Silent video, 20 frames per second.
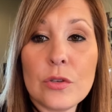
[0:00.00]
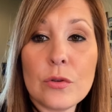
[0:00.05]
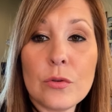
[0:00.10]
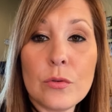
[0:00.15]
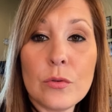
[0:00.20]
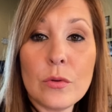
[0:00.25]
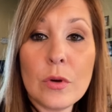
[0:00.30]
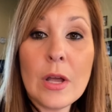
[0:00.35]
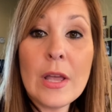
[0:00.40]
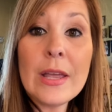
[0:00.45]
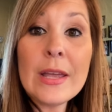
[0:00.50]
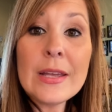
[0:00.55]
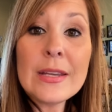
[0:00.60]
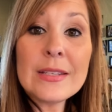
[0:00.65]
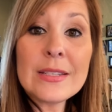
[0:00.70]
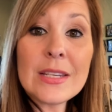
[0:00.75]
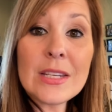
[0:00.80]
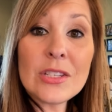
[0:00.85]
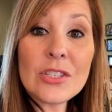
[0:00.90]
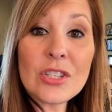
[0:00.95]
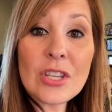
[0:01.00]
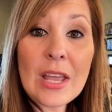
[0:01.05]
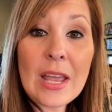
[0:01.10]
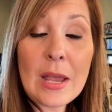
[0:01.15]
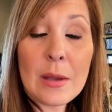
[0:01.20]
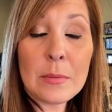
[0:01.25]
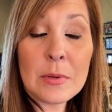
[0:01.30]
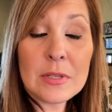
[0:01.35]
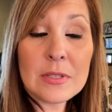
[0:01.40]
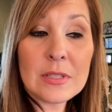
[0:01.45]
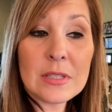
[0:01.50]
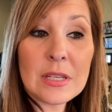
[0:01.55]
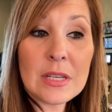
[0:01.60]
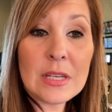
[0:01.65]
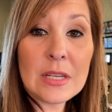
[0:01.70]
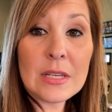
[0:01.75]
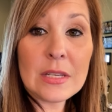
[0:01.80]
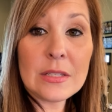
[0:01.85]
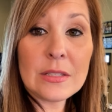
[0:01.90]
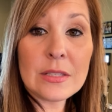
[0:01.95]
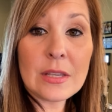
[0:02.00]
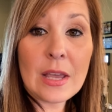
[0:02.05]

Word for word: to teach the A B Cs